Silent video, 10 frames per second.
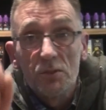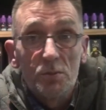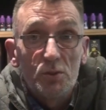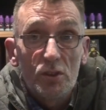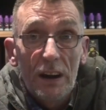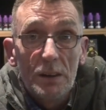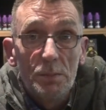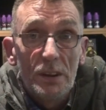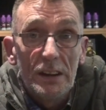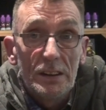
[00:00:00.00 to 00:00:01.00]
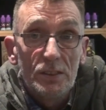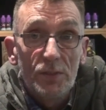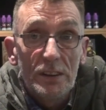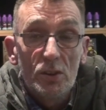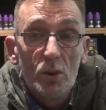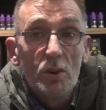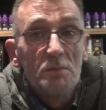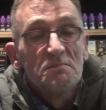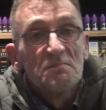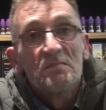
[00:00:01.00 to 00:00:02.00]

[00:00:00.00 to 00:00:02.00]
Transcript: subscribe and like this video.